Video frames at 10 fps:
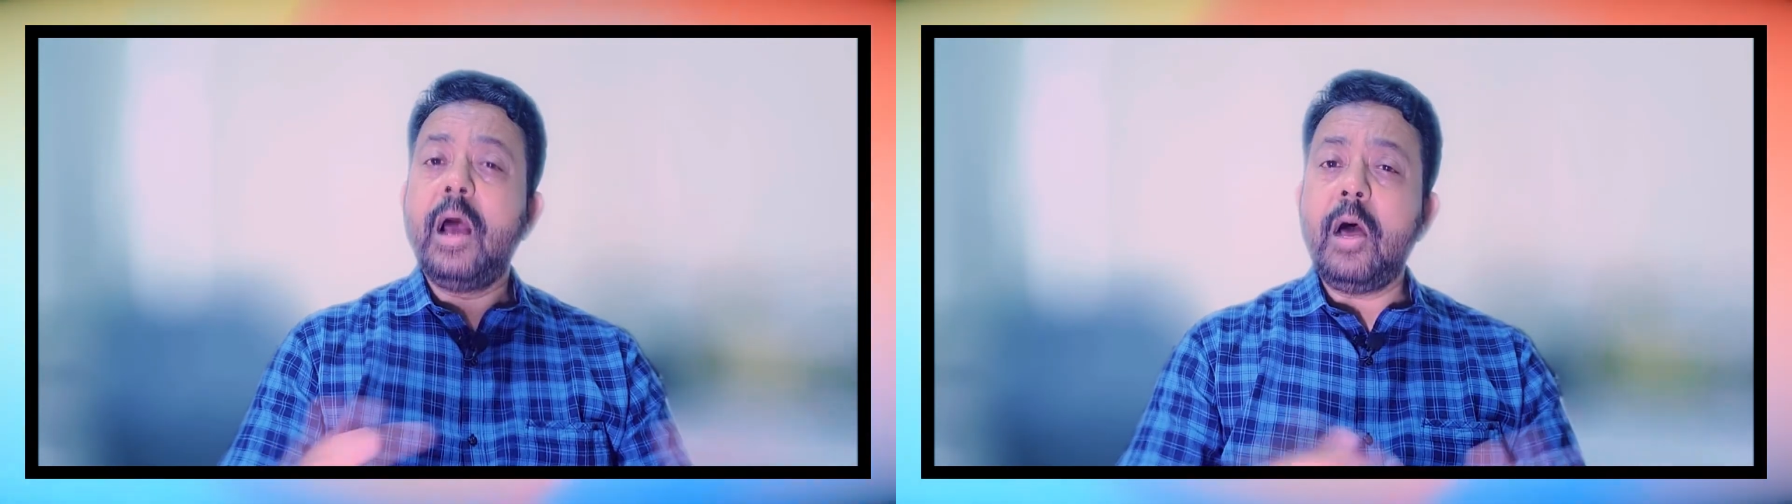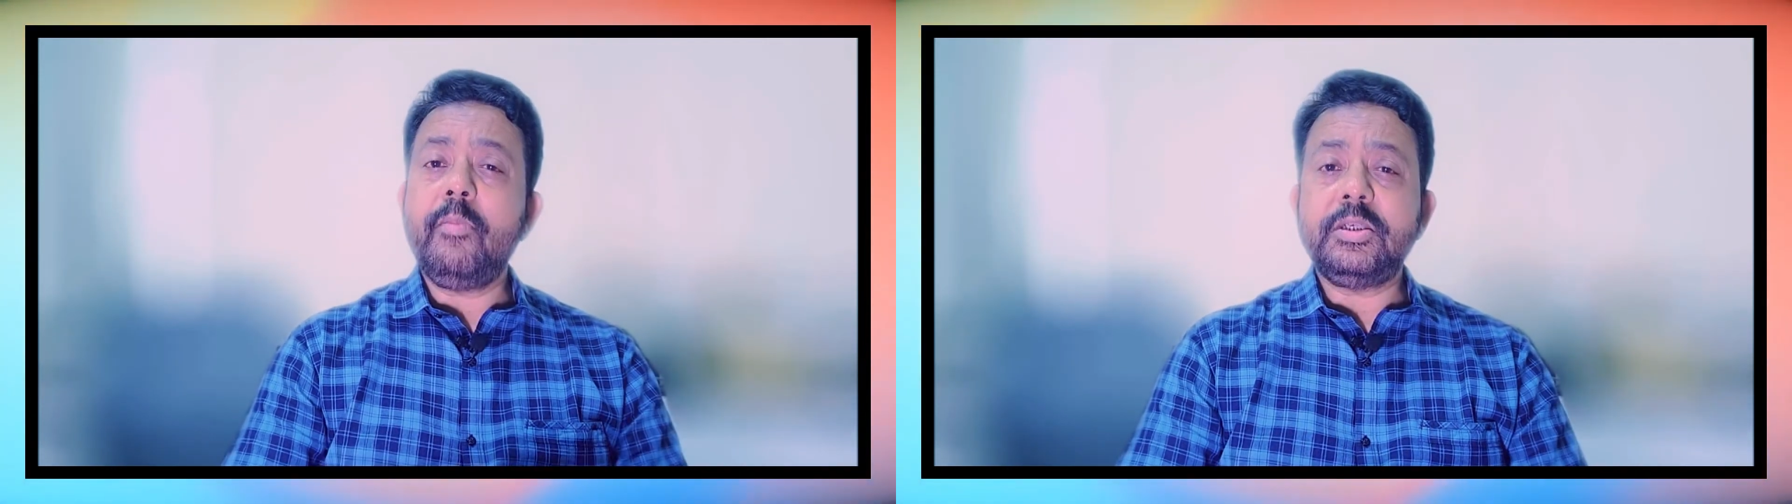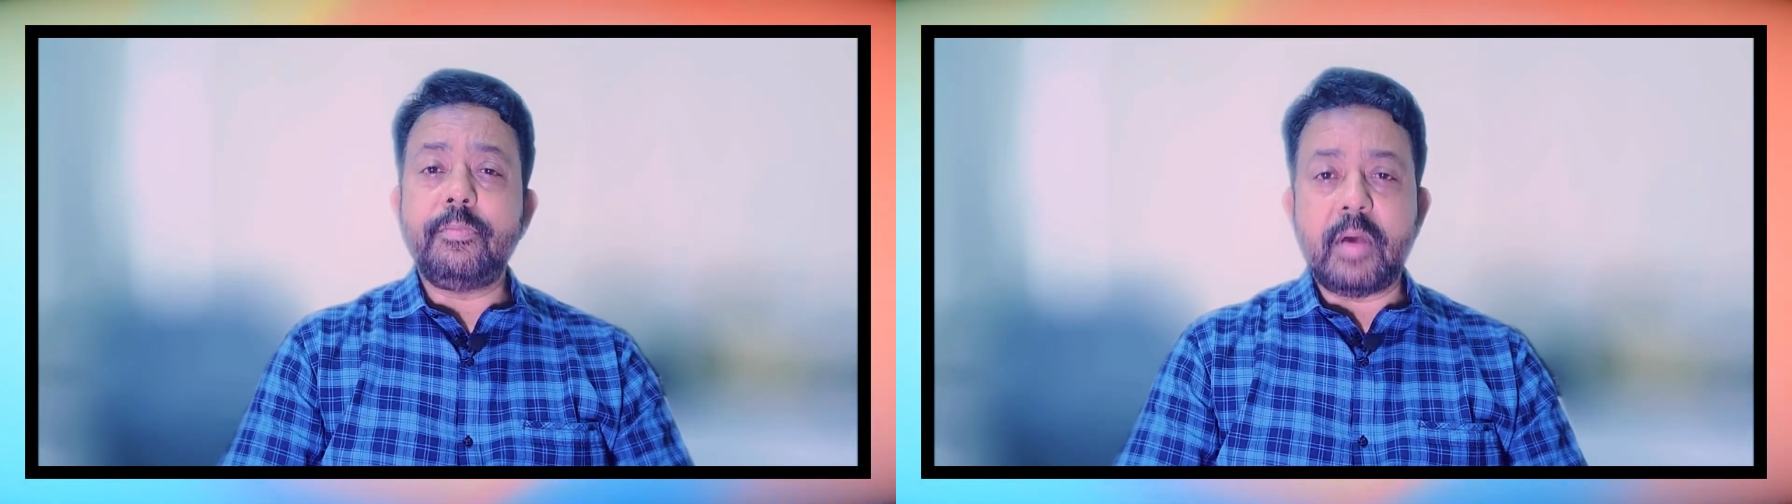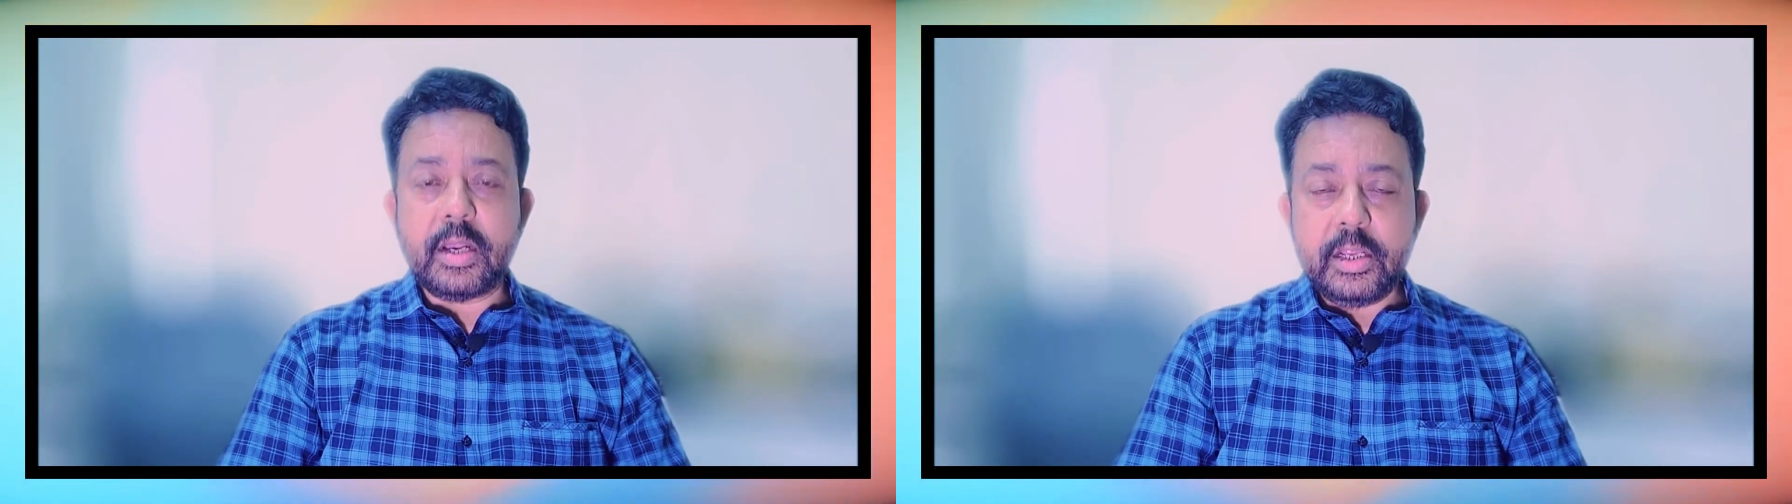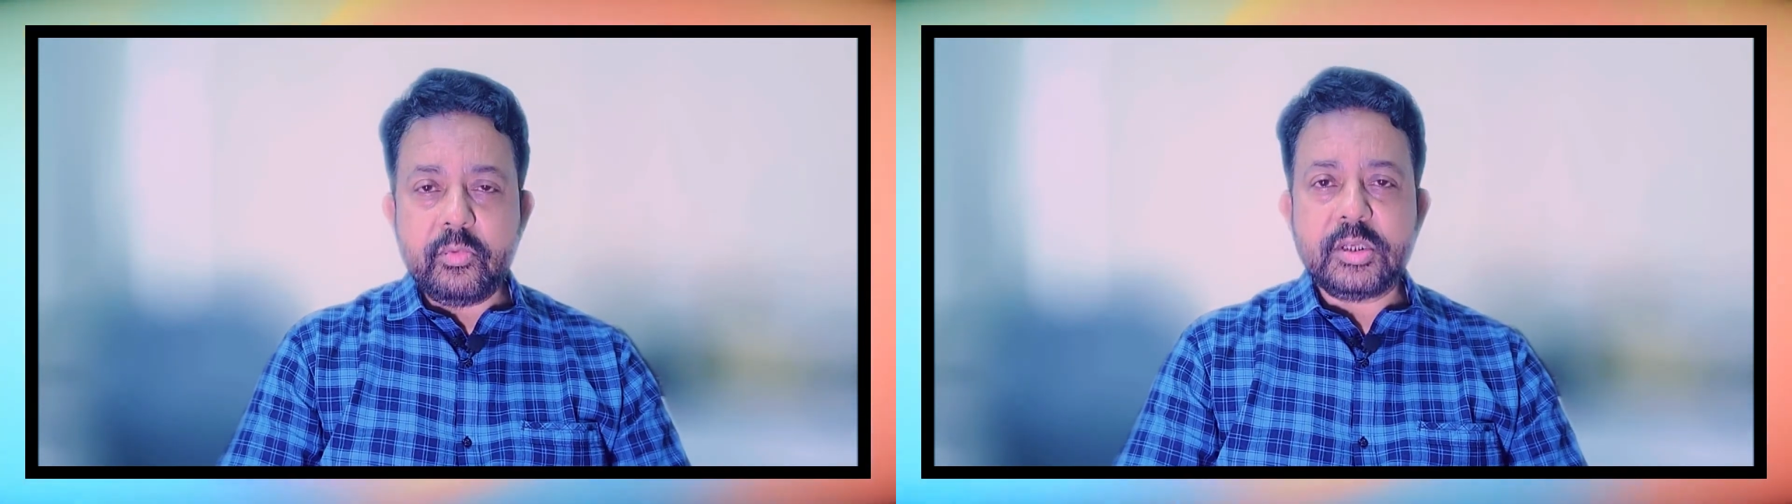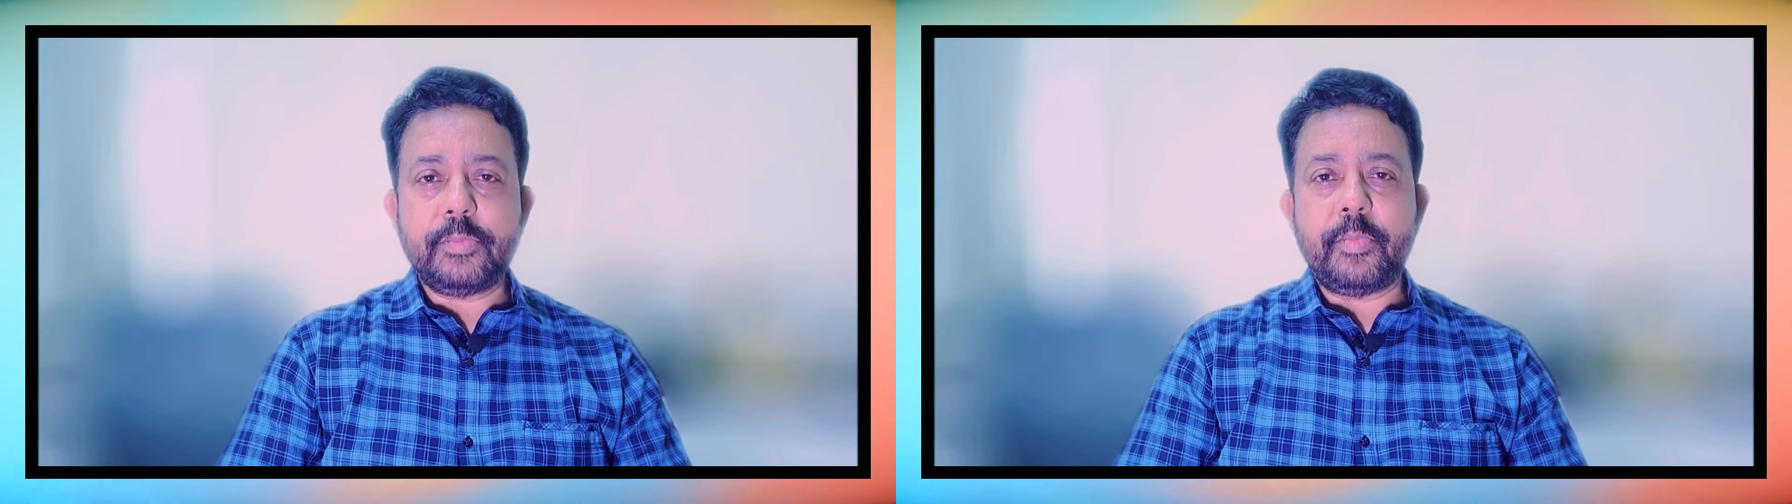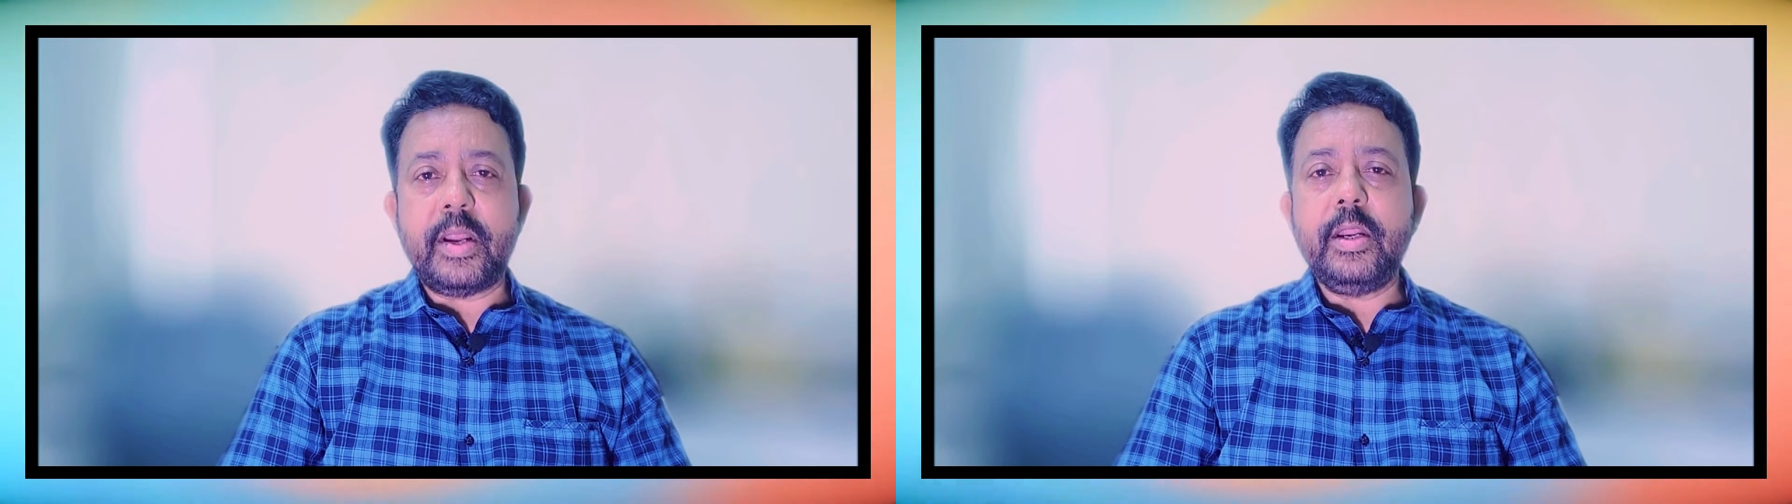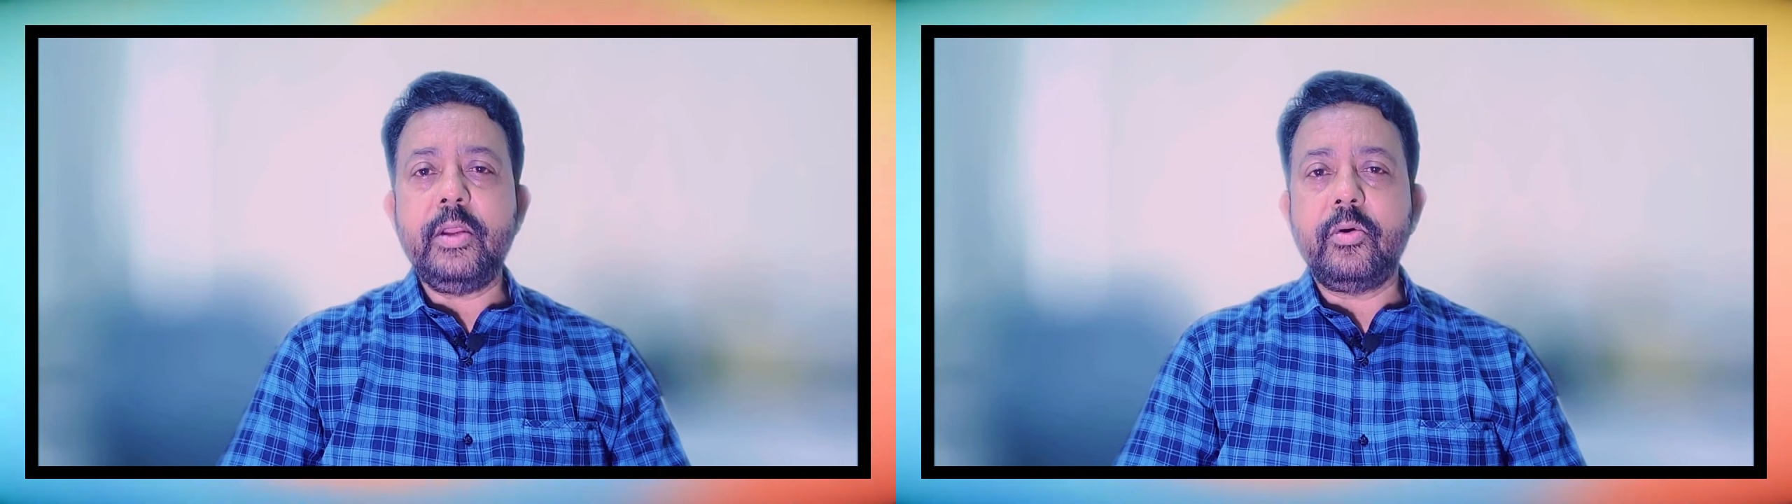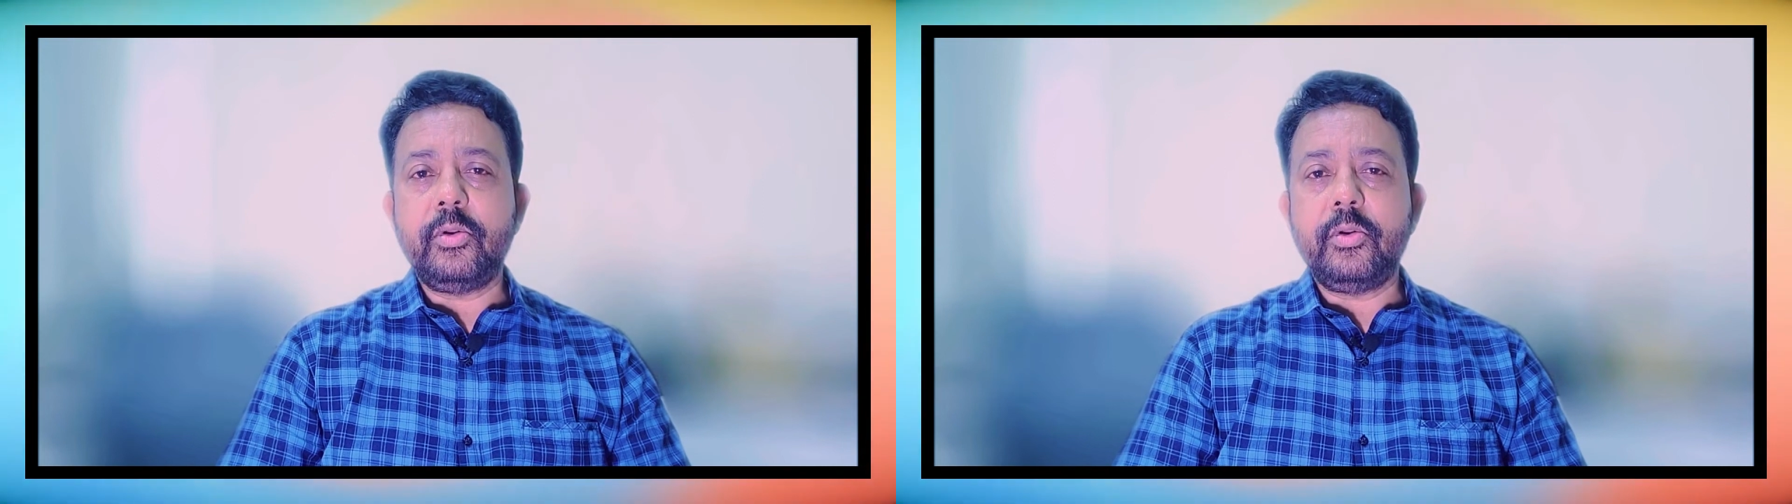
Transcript: how much money you are spending